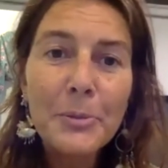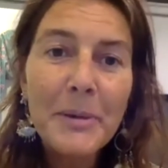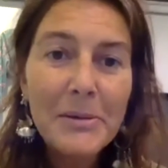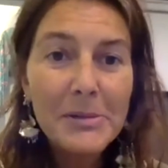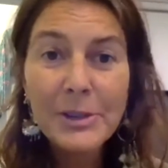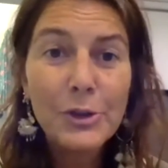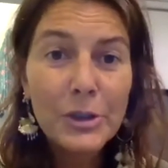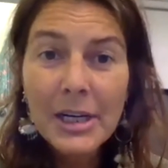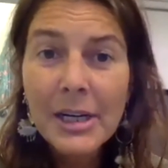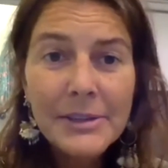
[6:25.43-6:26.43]
maybe in your
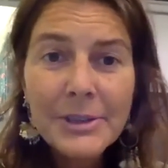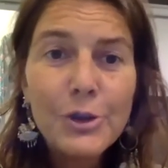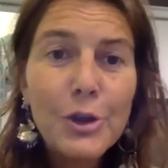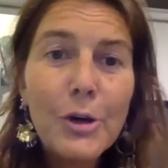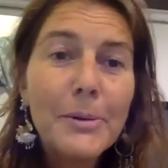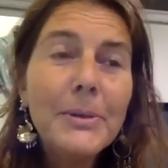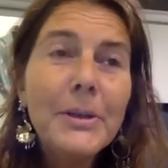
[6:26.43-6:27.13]
current job,